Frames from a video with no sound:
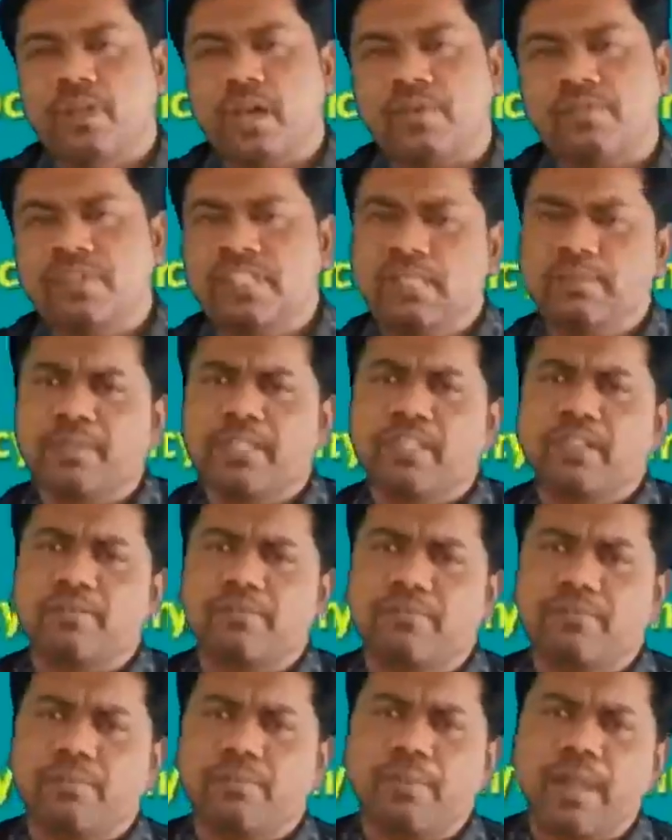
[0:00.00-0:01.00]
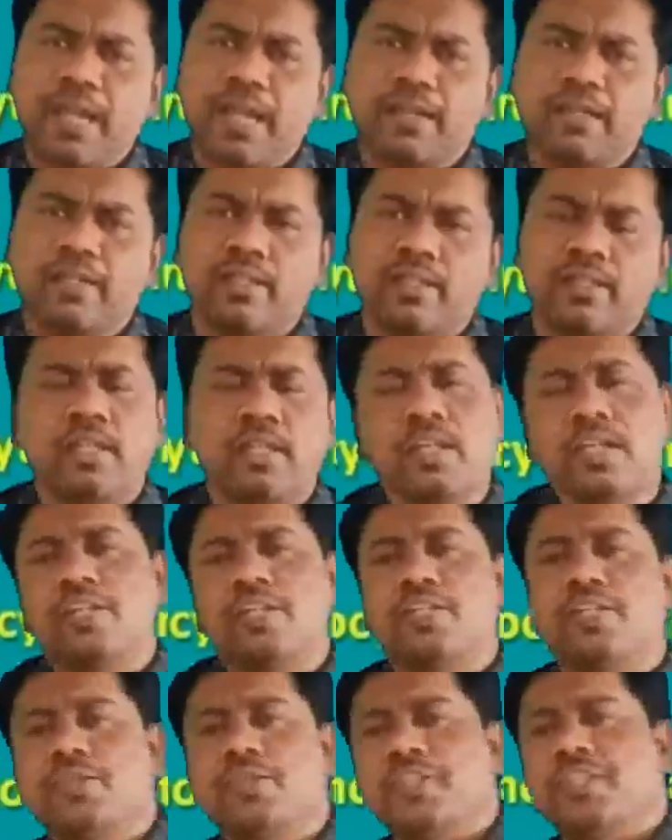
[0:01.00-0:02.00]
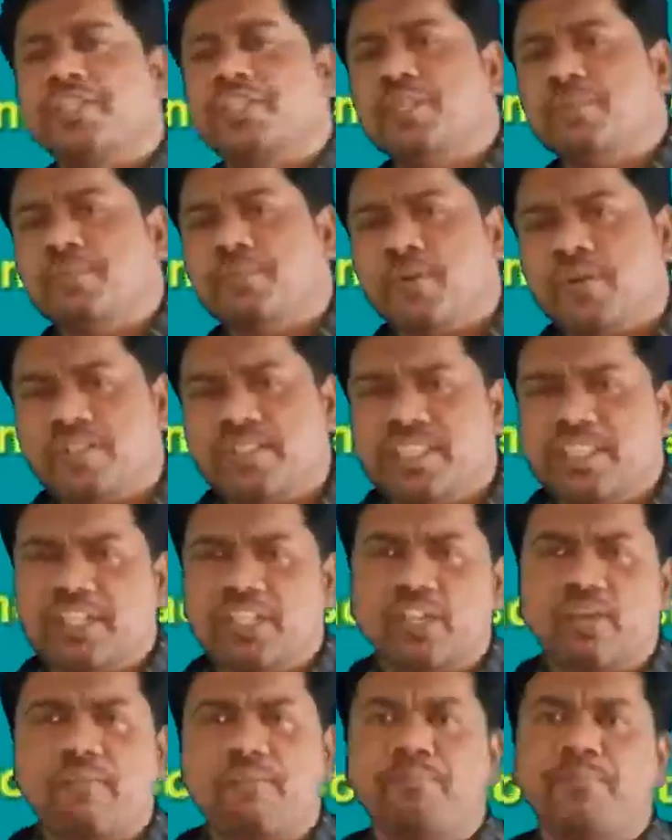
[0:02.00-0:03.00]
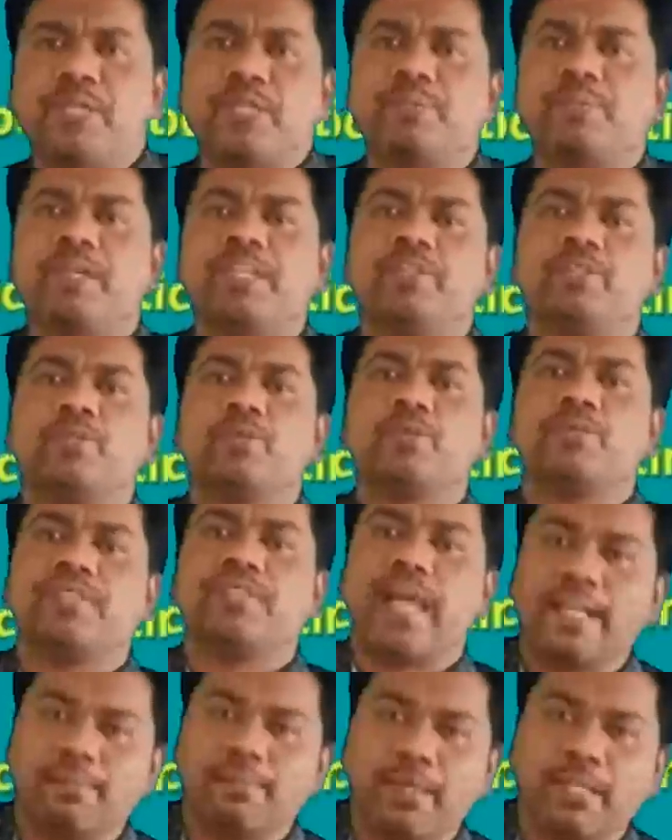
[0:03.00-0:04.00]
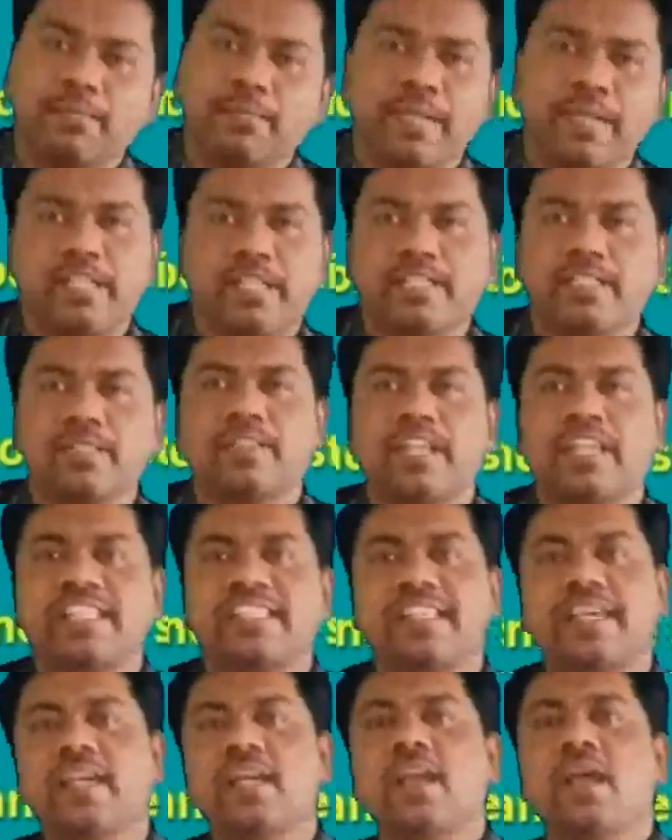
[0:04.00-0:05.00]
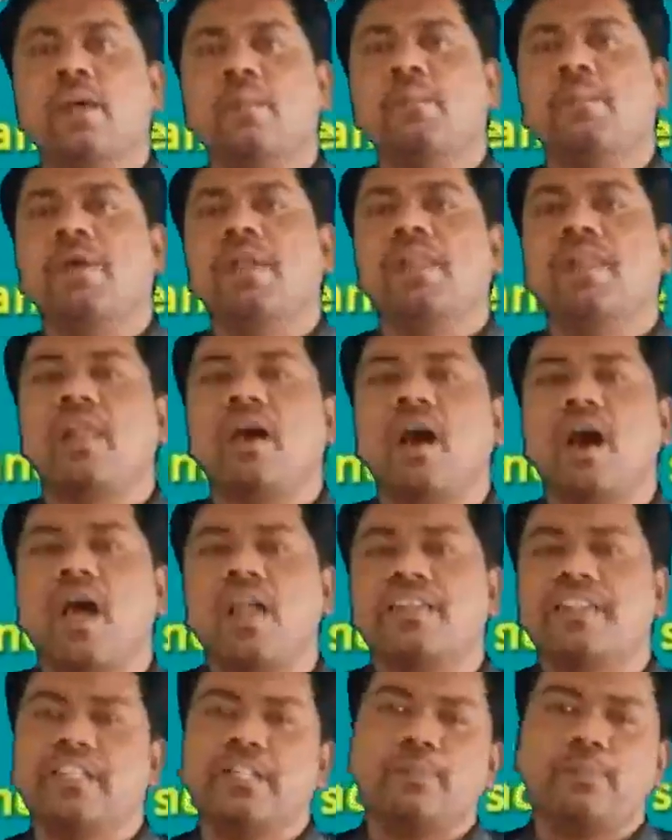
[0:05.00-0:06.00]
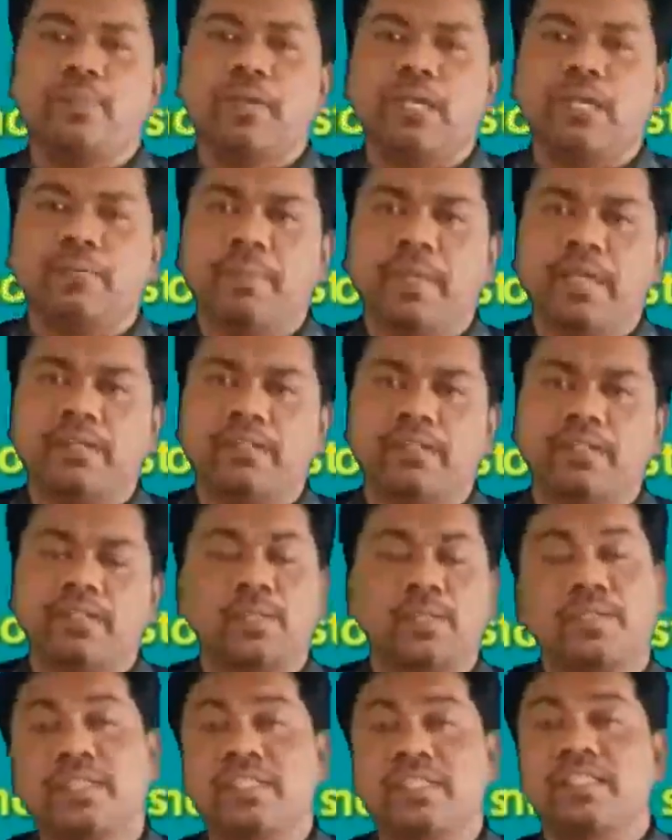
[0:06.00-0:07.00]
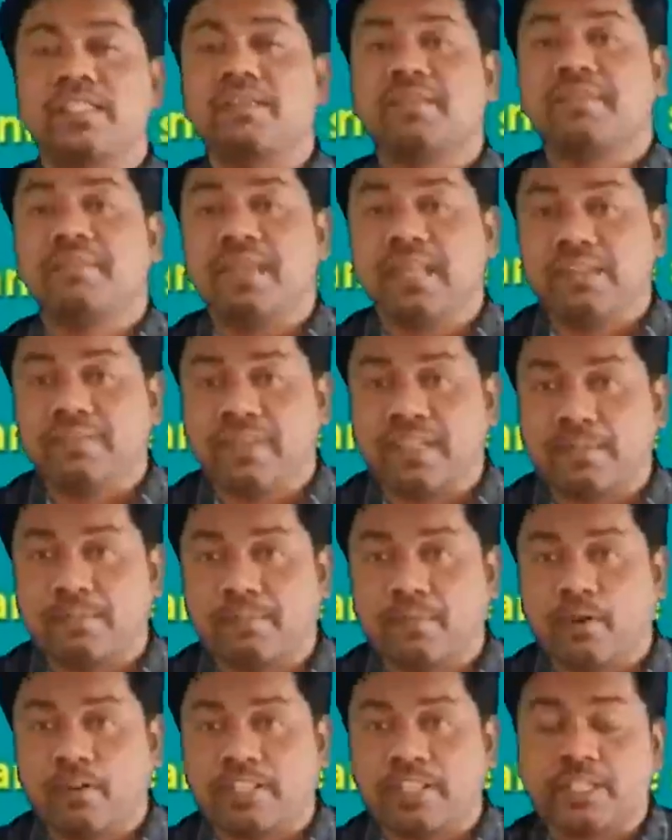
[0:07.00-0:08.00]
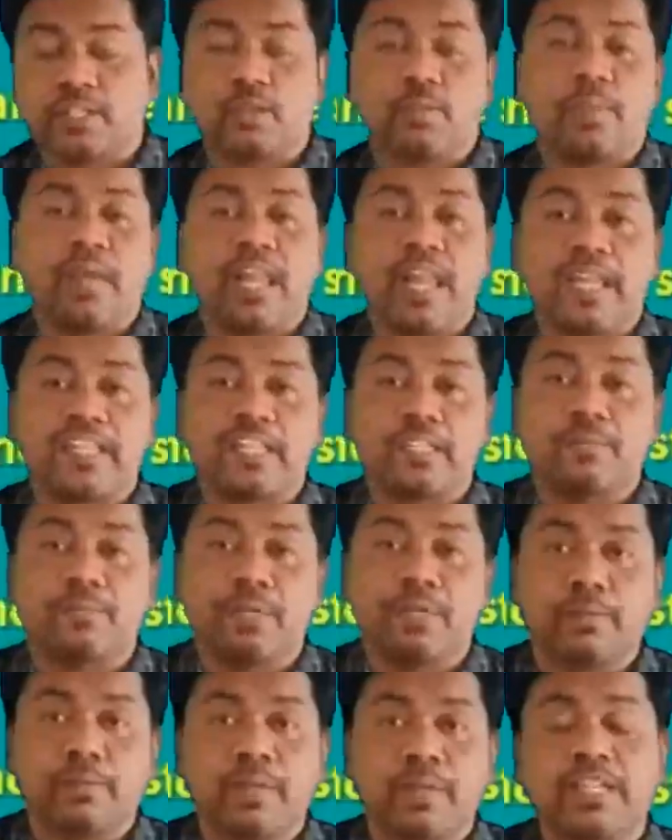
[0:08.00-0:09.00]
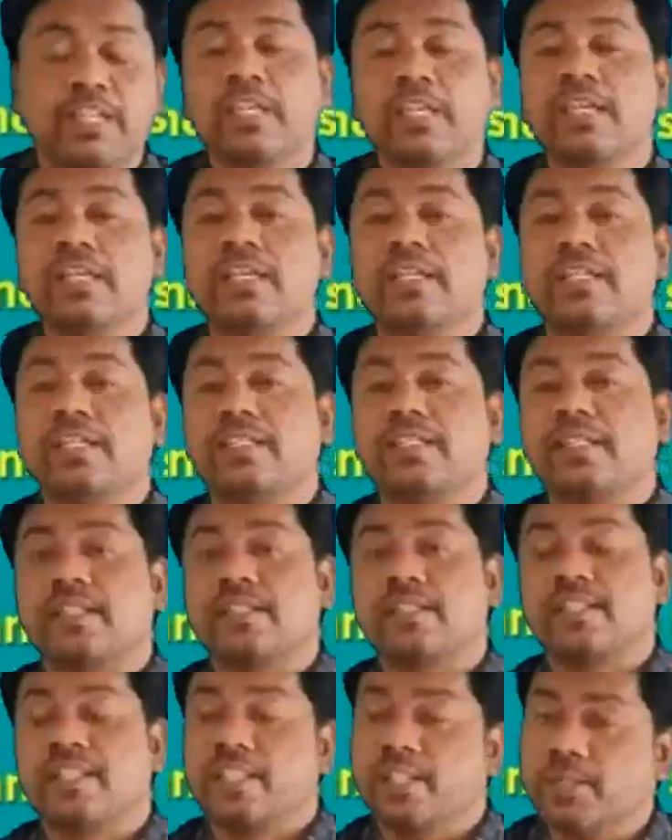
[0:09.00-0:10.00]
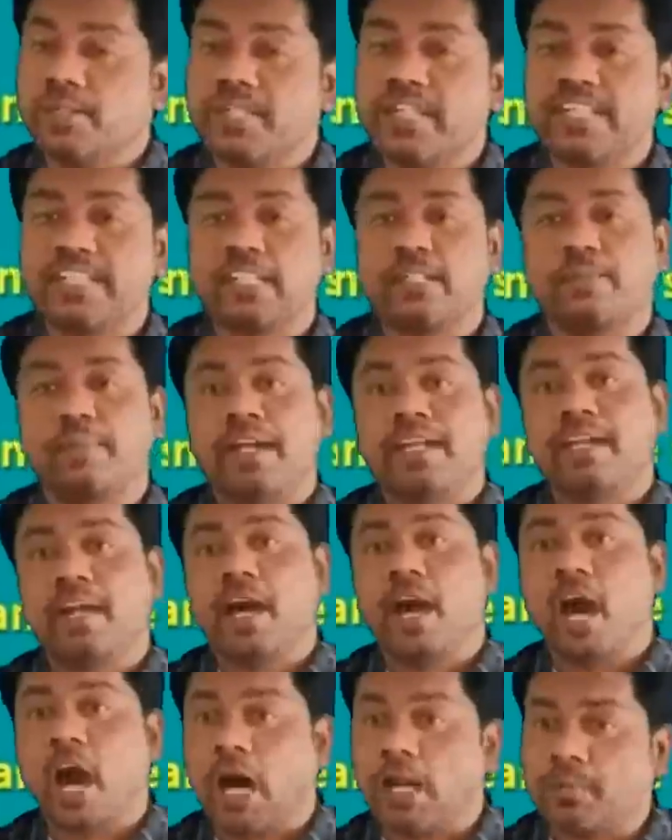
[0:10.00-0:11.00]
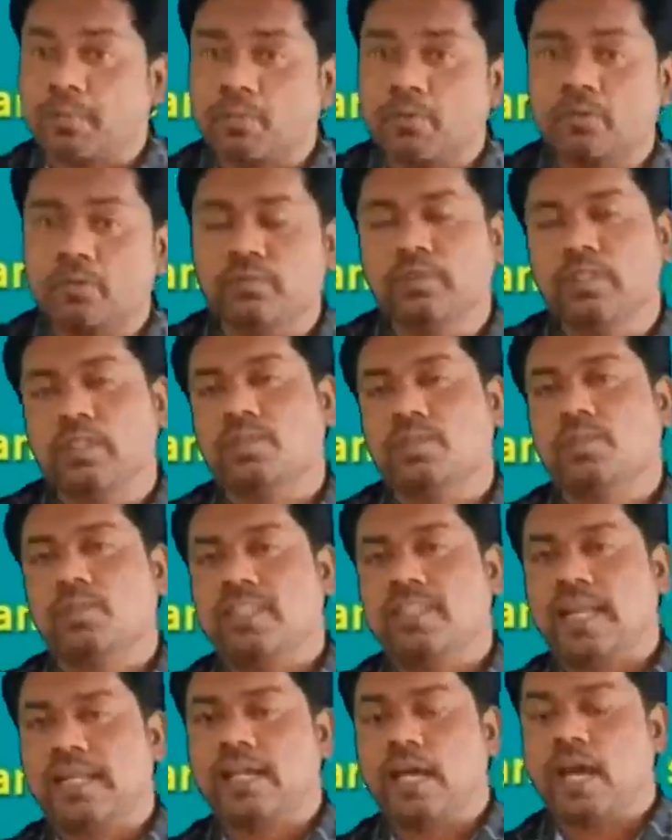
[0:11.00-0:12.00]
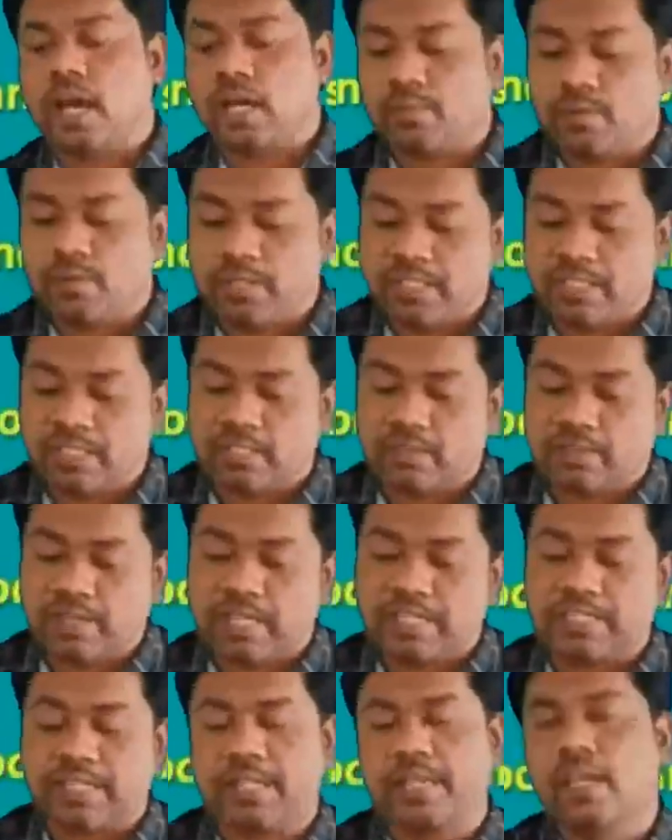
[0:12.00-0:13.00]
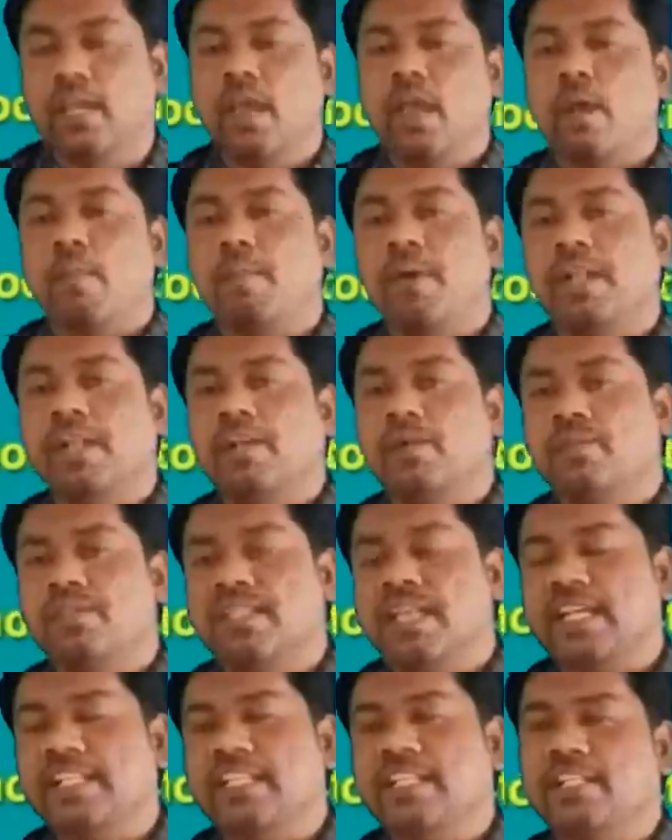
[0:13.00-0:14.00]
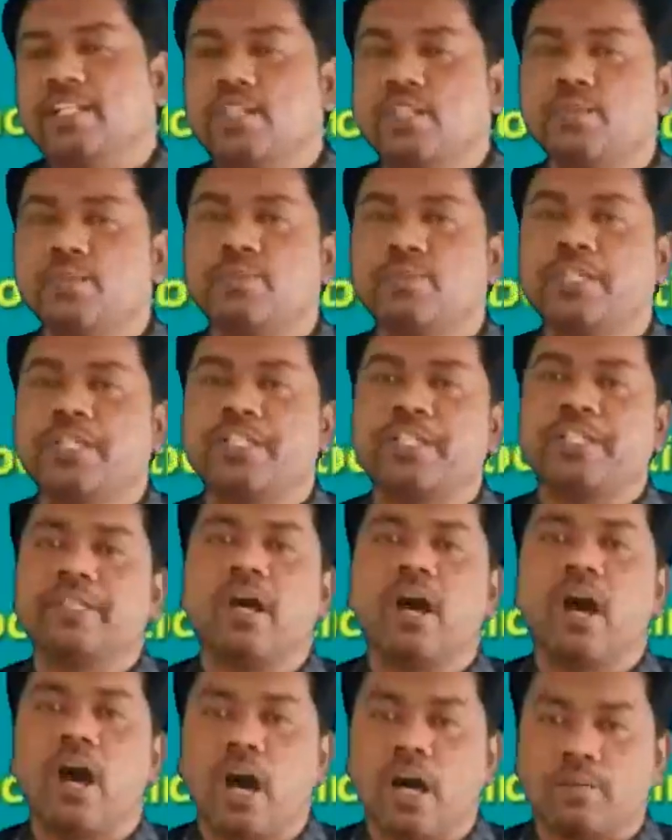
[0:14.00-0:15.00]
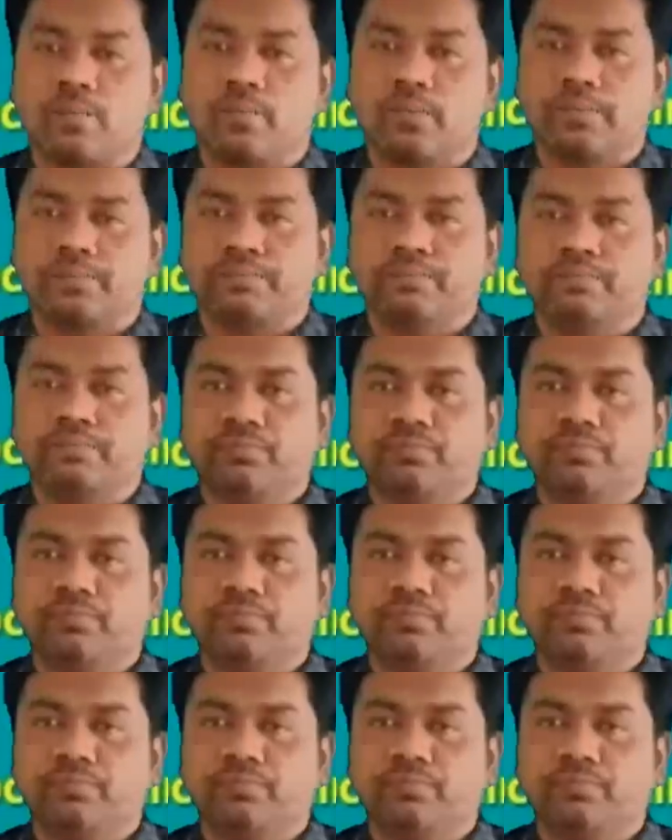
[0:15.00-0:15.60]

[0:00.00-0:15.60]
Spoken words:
visible in a black color? Due to the deposition of pigment. So that pigment is known as a melanin pigment. So this is the very important. So melanin pigment, it is regulated by hormone. So that hormone is known as a melanocytic stimulating hormone.